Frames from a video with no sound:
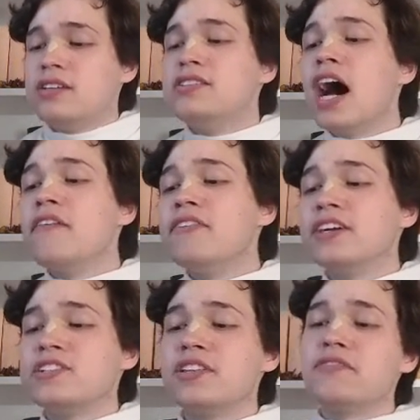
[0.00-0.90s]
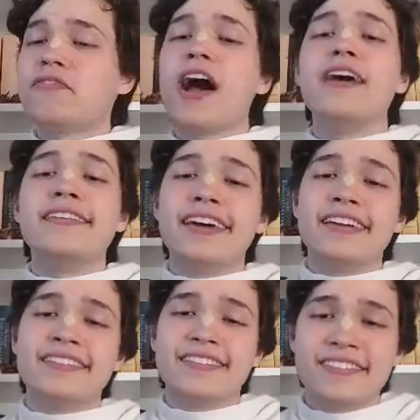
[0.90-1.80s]
Diving into the fire
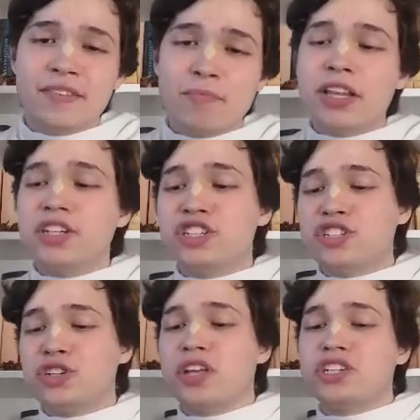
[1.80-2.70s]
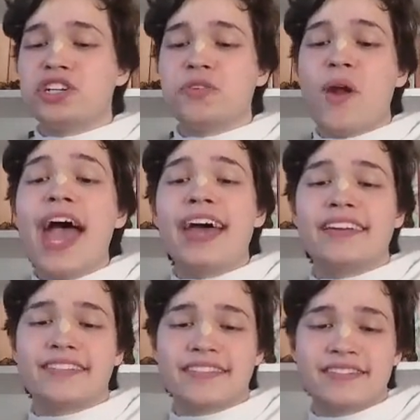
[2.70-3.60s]
then, Mother Yashoda, she
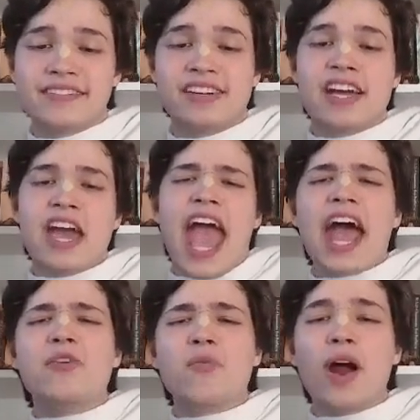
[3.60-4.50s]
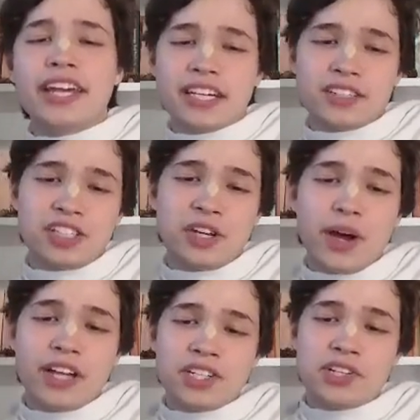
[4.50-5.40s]
ran. And running, she
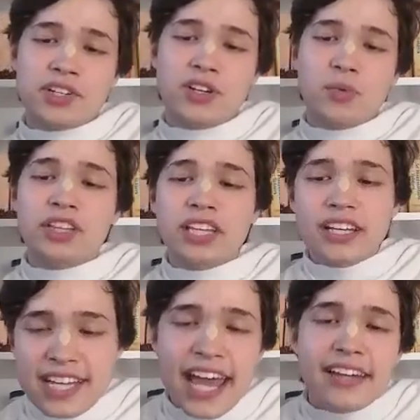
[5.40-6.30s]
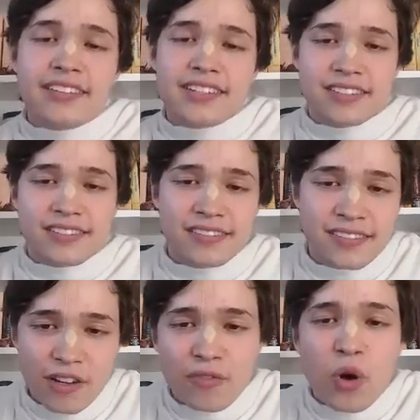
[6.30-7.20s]
went with the intent,
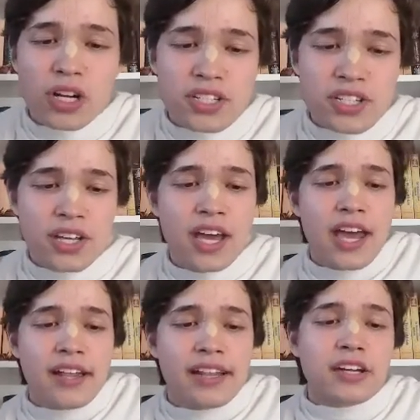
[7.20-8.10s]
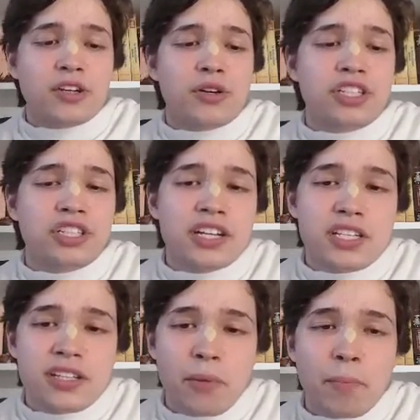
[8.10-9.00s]
of course, that
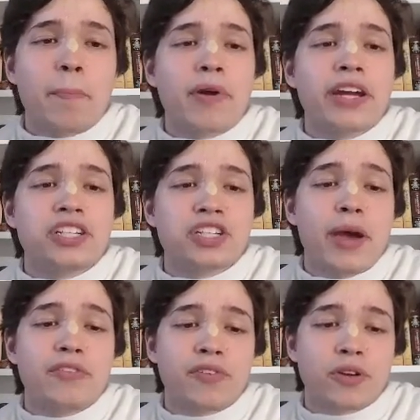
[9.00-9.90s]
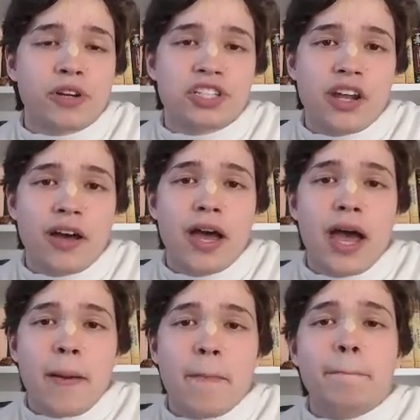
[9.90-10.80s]
the preparation made for Krishna
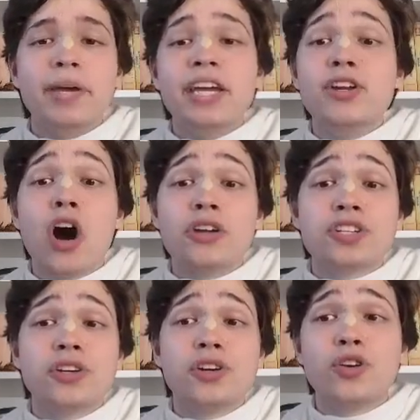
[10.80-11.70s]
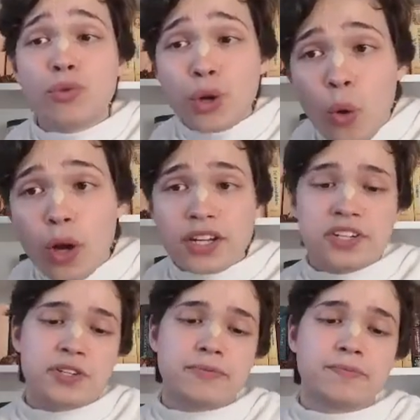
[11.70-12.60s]
be not
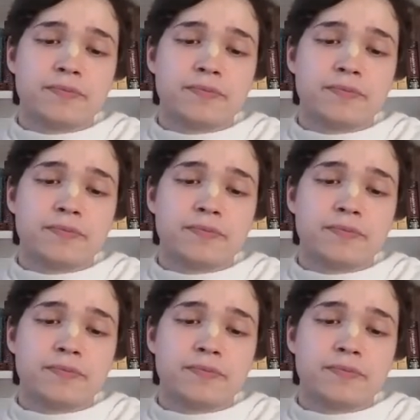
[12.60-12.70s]
ruined.